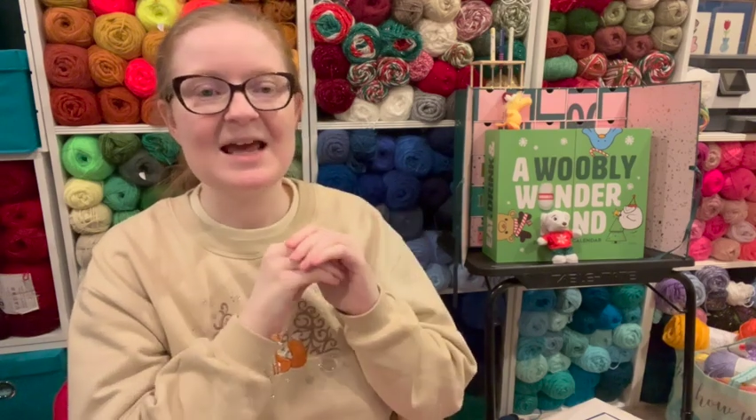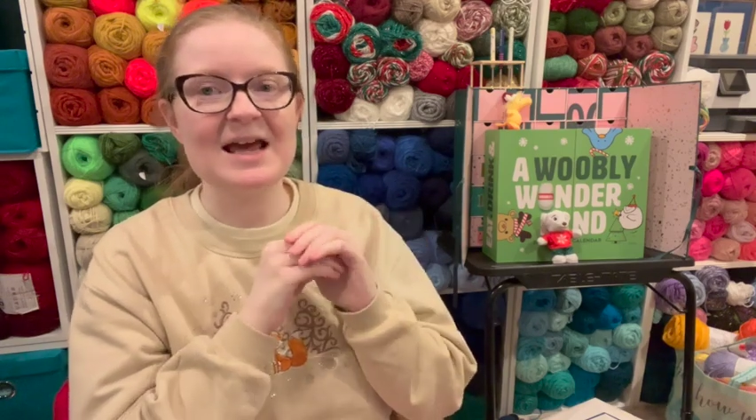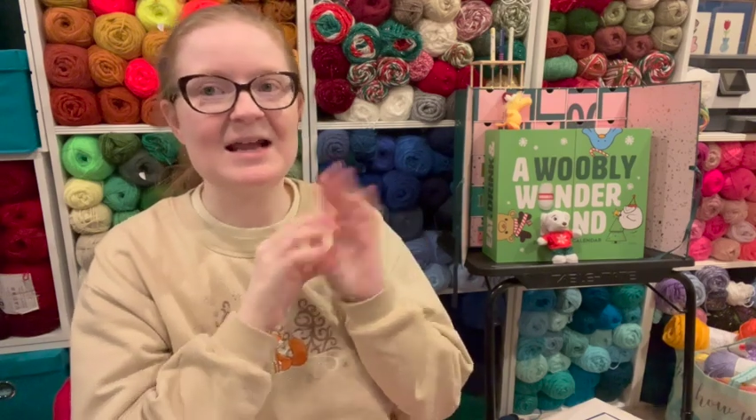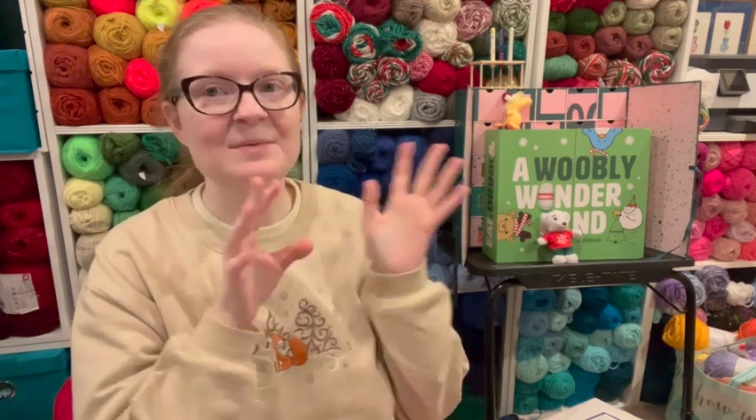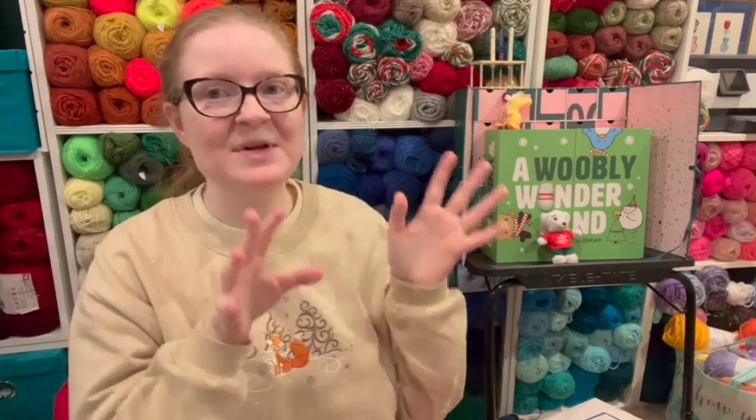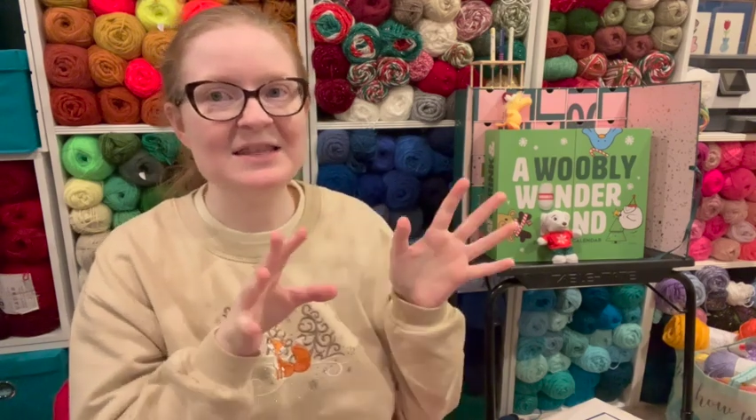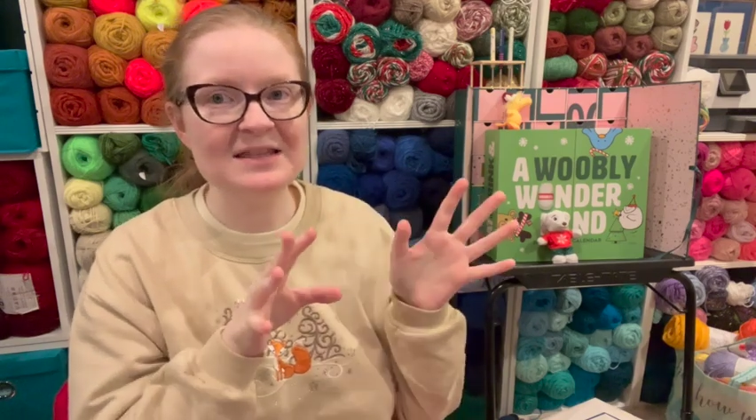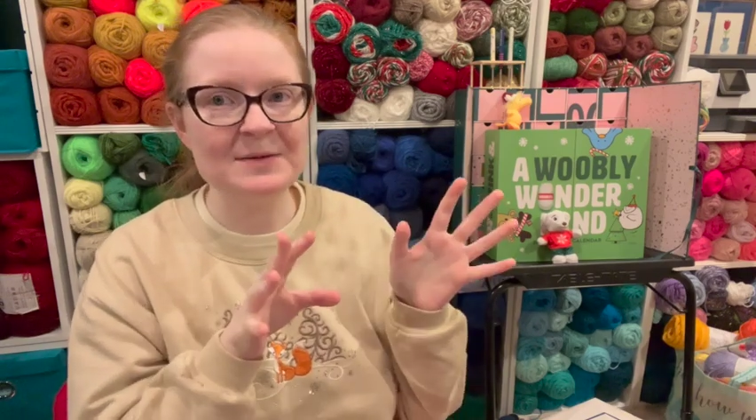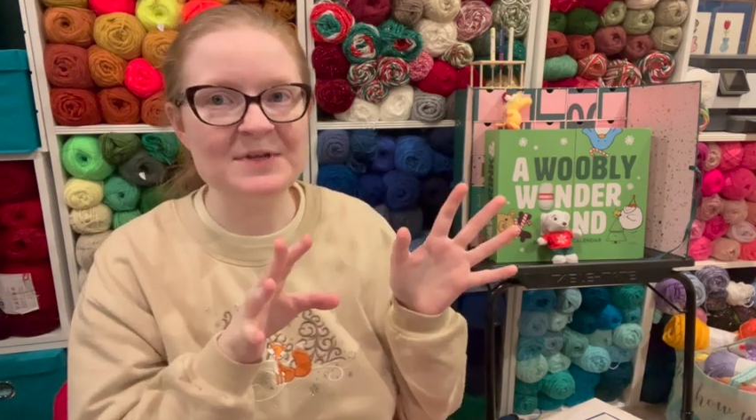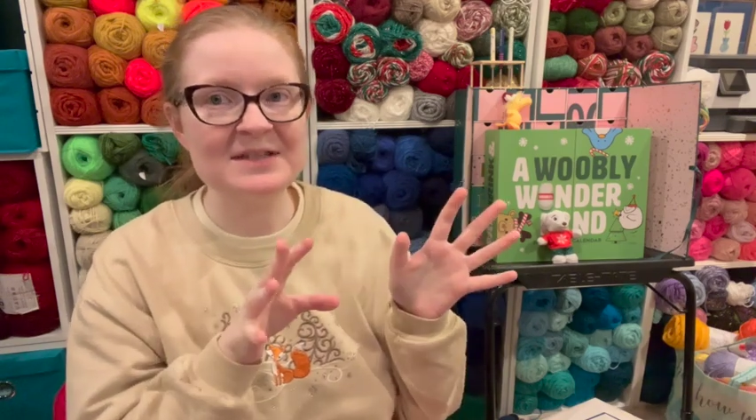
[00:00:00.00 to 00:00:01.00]
and I made
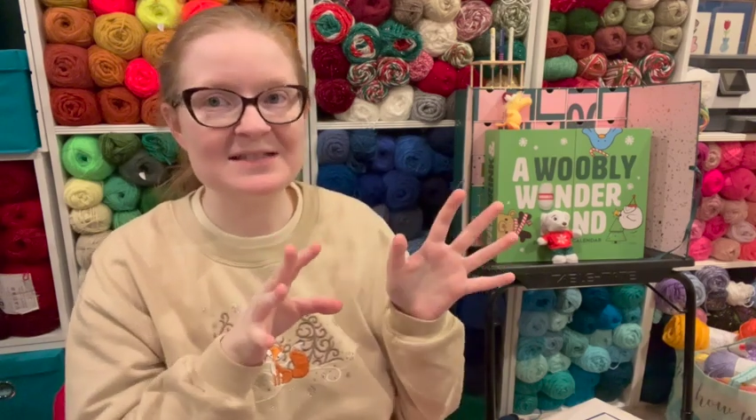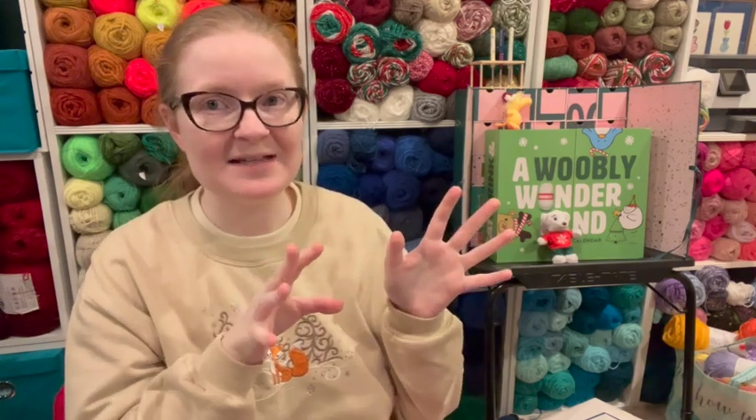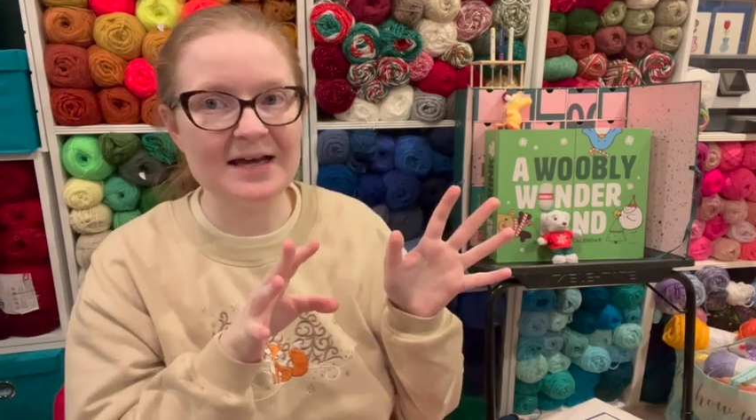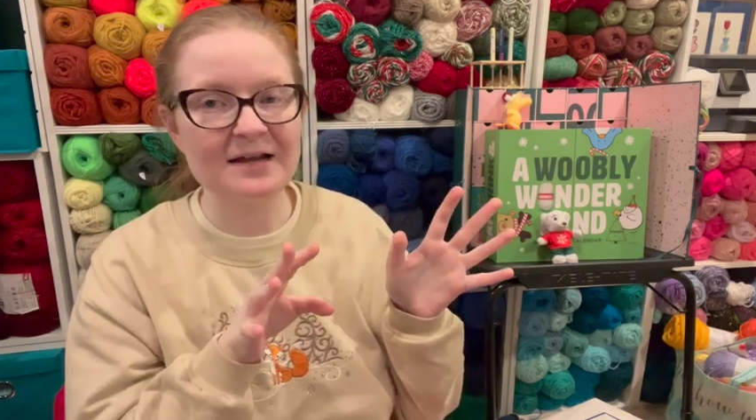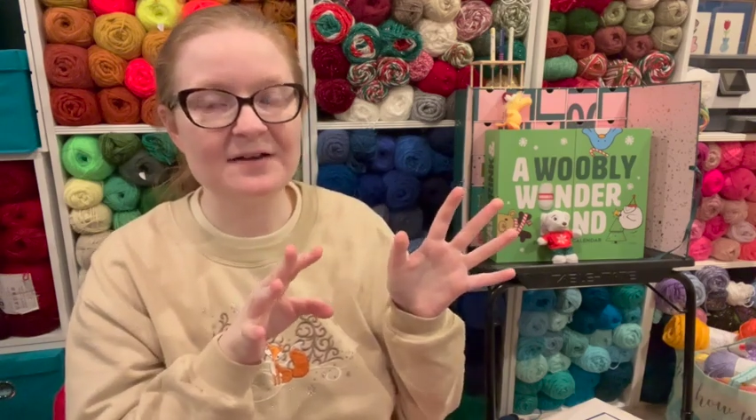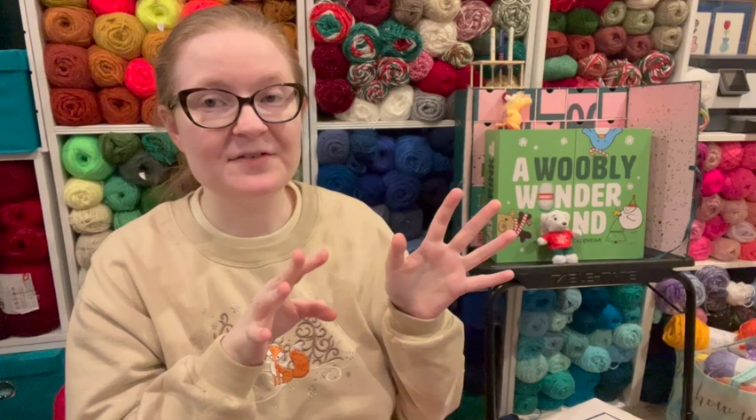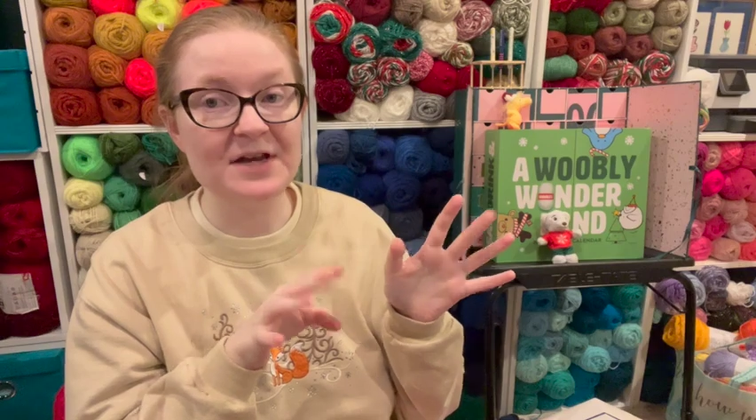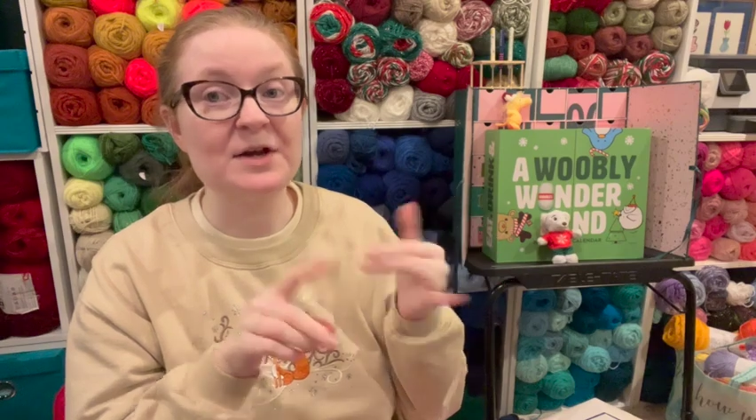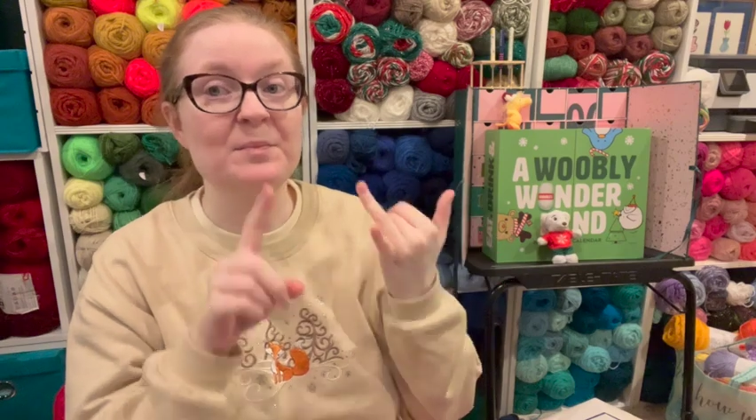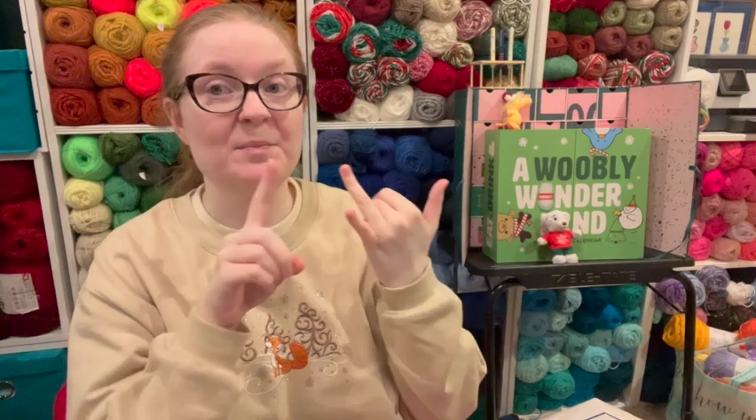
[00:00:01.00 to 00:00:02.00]
them in the style of
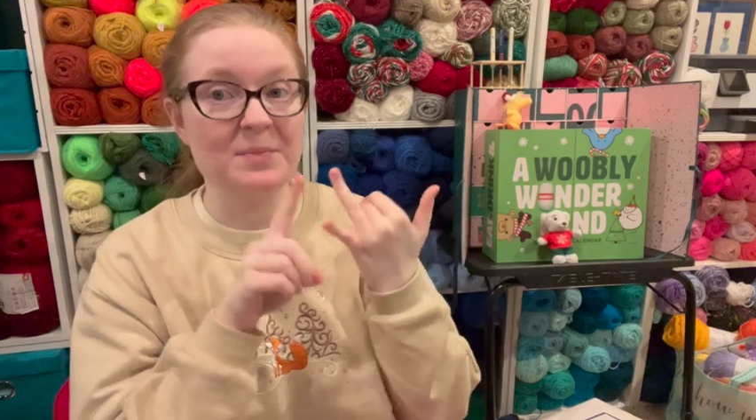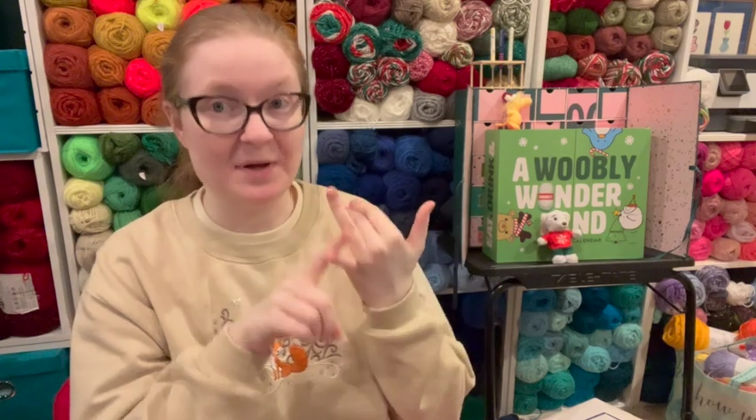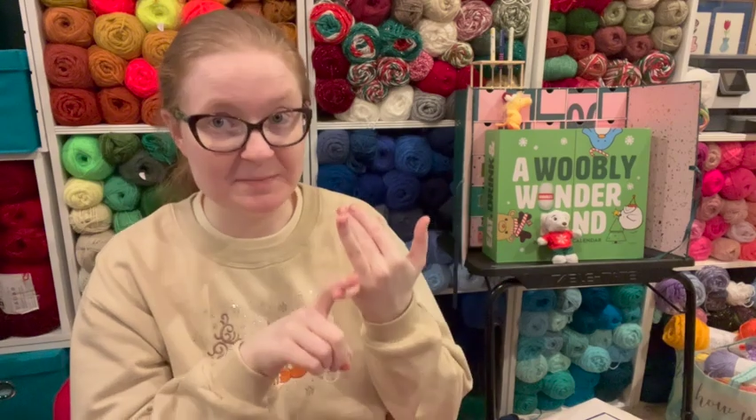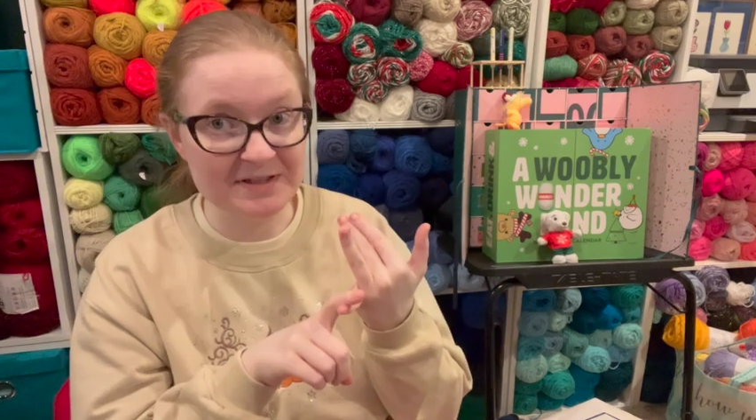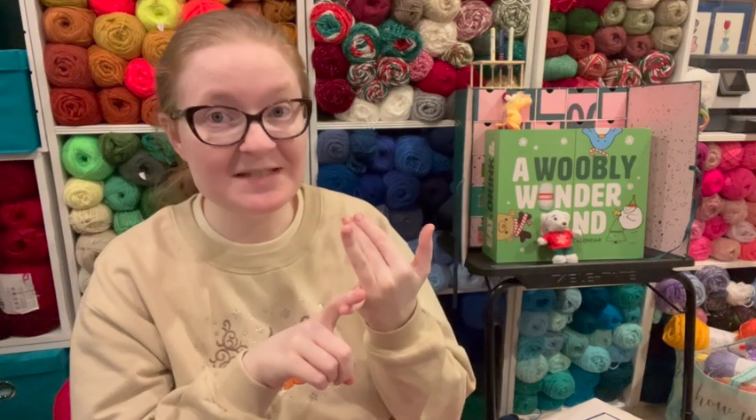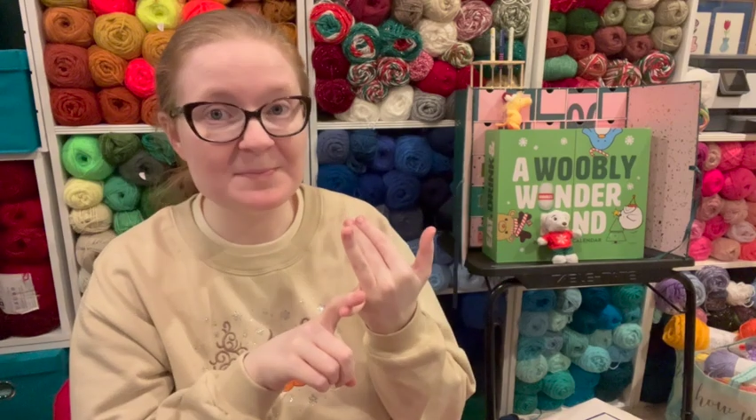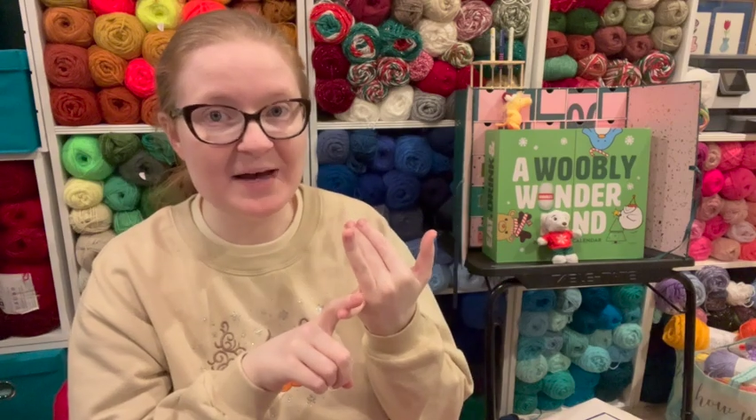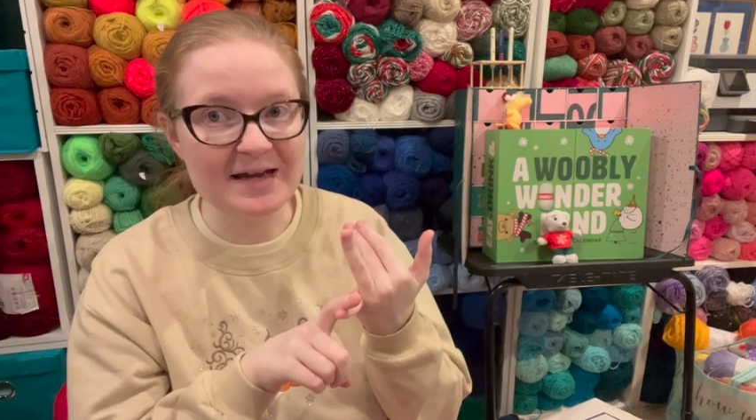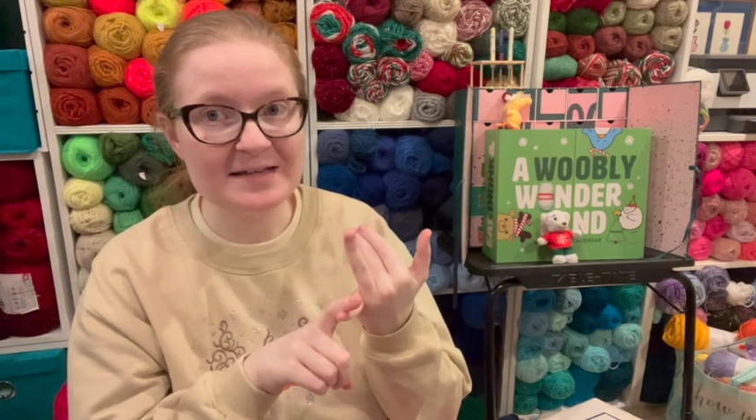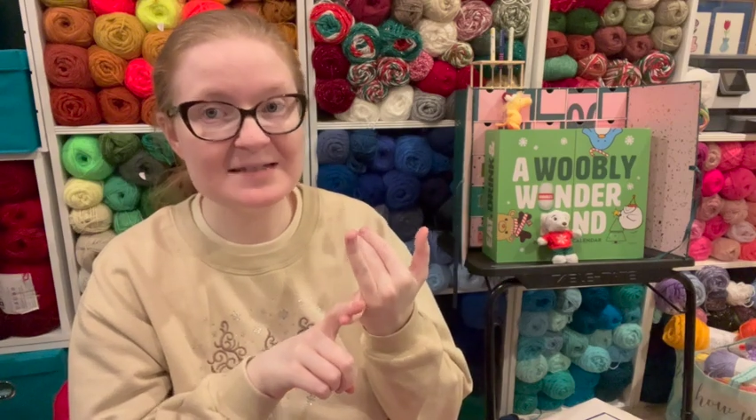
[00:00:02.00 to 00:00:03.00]
a pumpkin
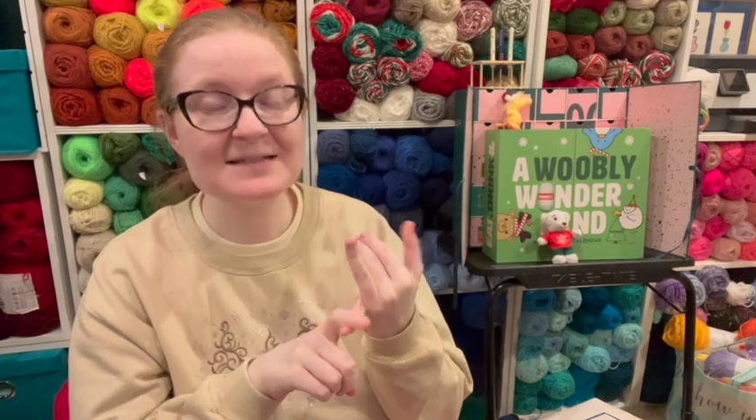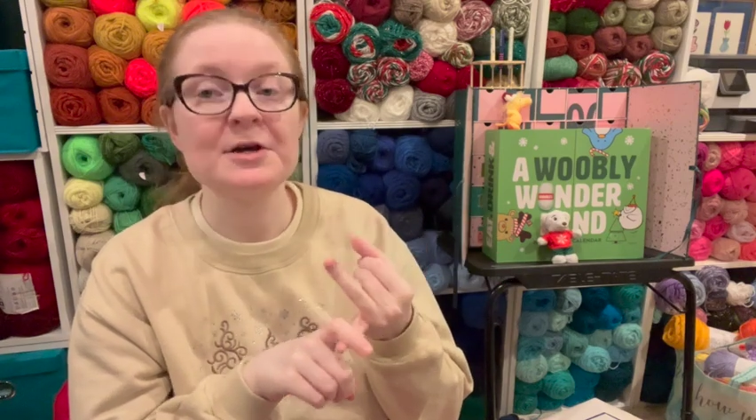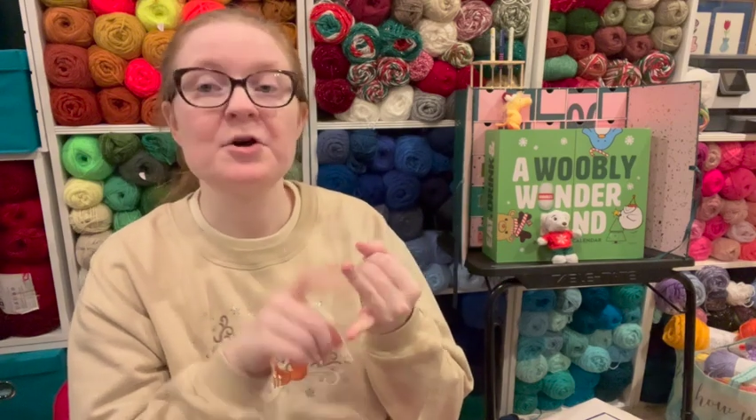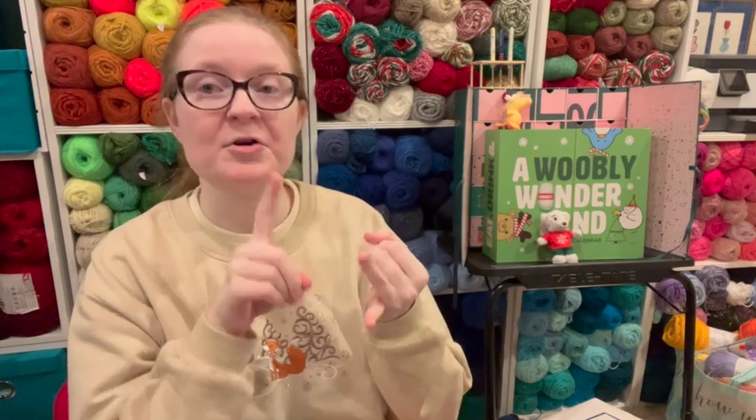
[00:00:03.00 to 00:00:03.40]
spice,